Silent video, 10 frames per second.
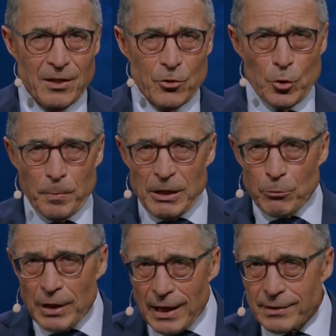to be
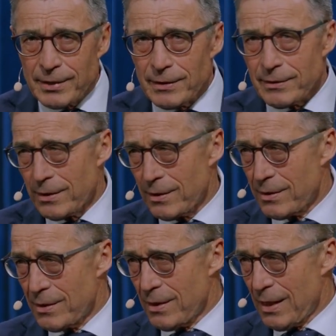united
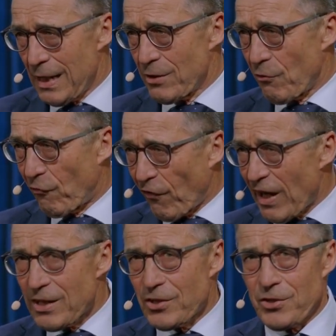in the
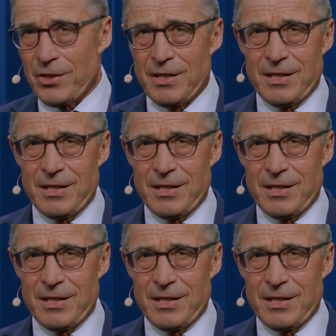face